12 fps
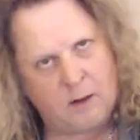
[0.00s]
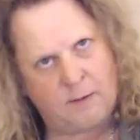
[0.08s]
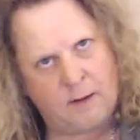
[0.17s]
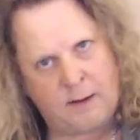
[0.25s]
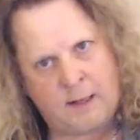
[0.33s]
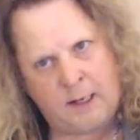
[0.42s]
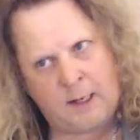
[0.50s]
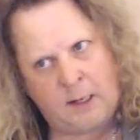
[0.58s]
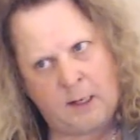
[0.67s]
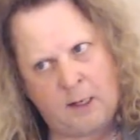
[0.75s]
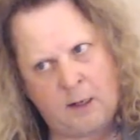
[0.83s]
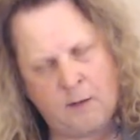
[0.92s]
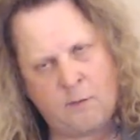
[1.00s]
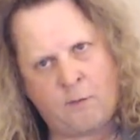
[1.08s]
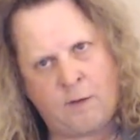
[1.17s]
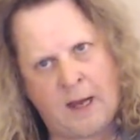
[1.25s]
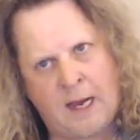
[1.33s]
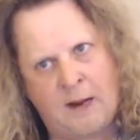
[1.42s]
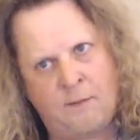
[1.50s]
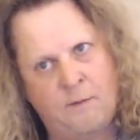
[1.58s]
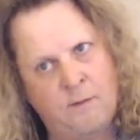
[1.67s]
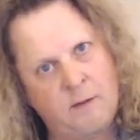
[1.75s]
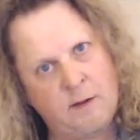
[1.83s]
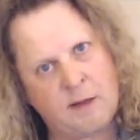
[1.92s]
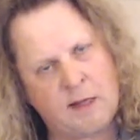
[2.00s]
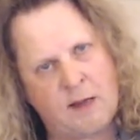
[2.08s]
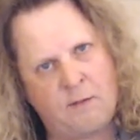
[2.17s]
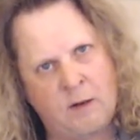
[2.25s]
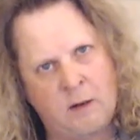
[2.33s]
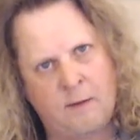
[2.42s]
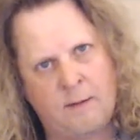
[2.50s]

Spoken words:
on the D, 5, 7